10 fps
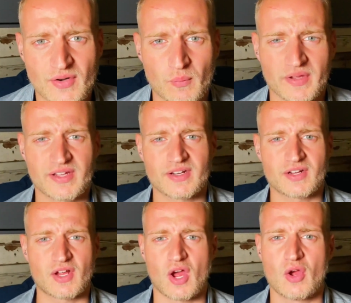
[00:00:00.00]
We're going to
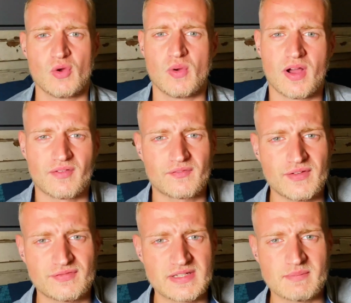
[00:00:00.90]
go
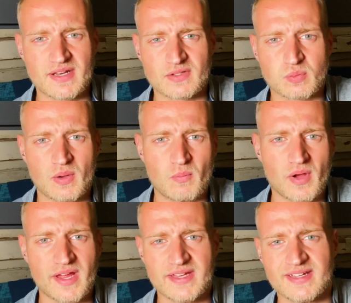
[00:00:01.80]
15 minutes one
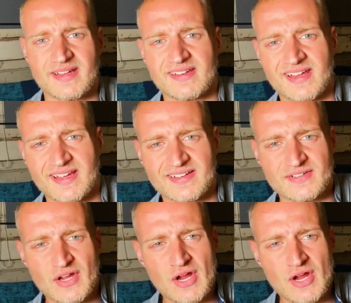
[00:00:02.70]
way and then